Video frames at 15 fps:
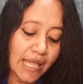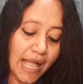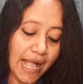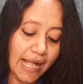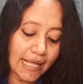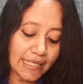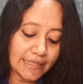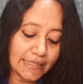
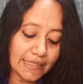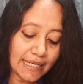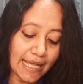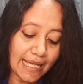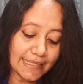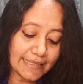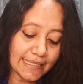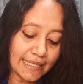And
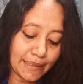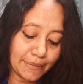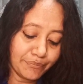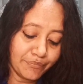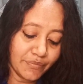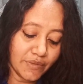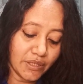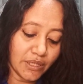as
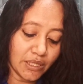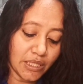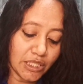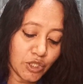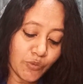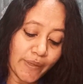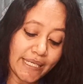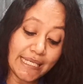a
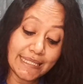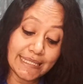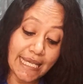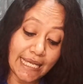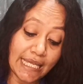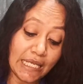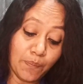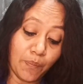
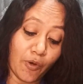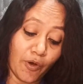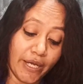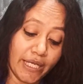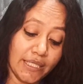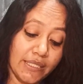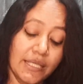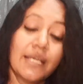22nd
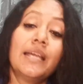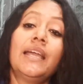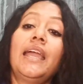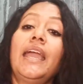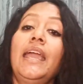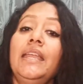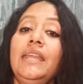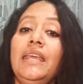point,
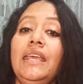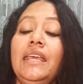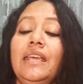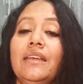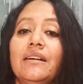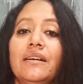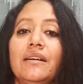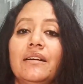
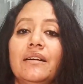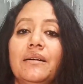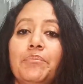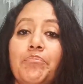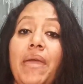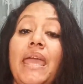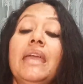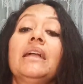any
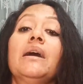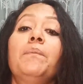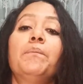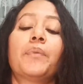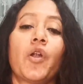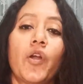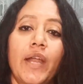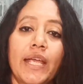makeup
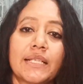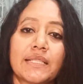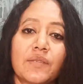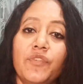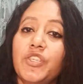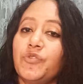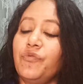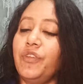products
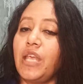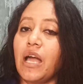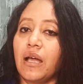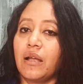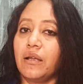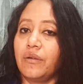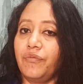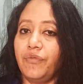which we
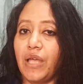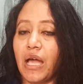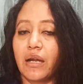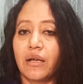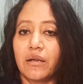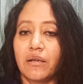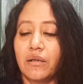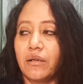are
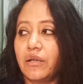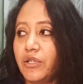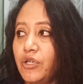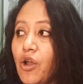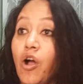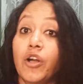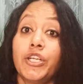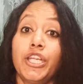
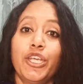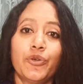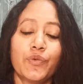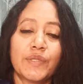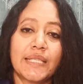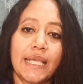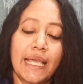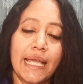not
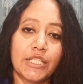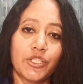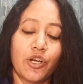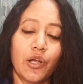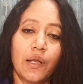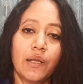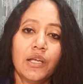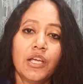using at
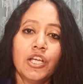all,